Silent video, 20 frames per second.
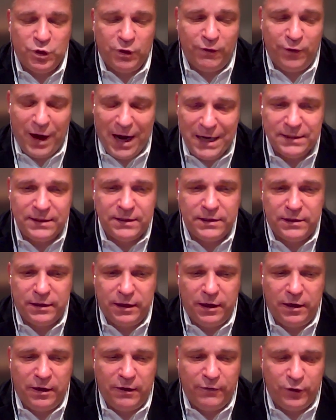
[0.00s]
So for us,
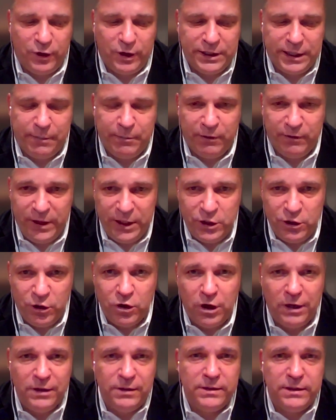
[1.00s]
for example,
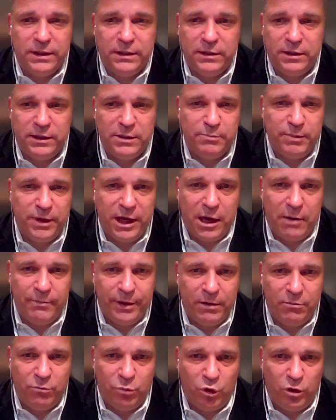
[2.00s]
video content is
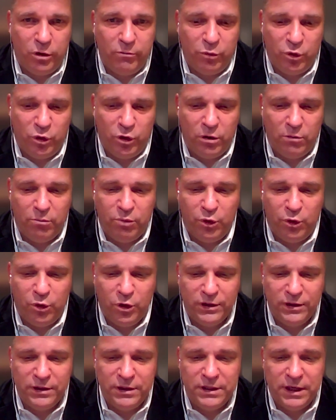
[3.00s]
becoming more and more
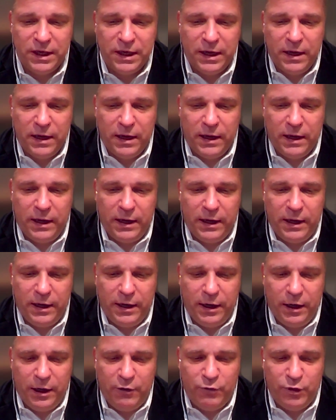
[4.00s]
important.
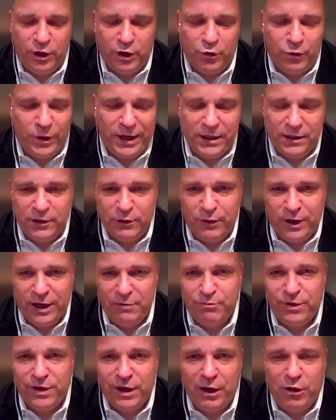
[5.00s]
And we're
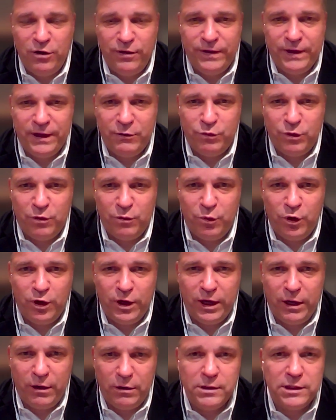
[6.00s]
quite proud that
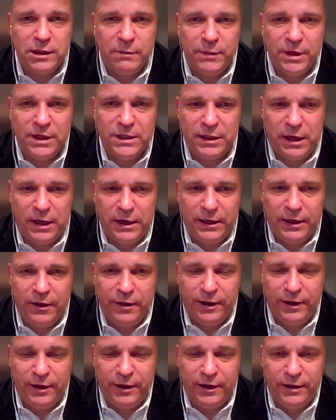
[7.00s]
we're working on some
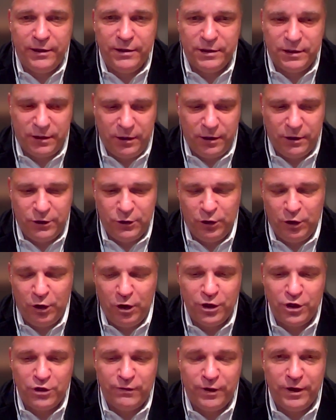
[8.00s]
exciting things to
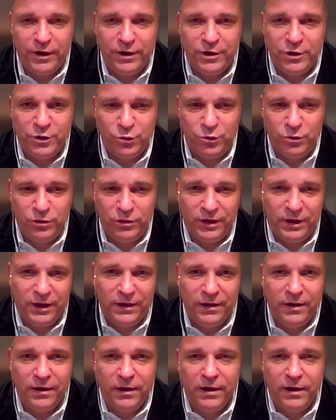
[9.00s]
launch very soon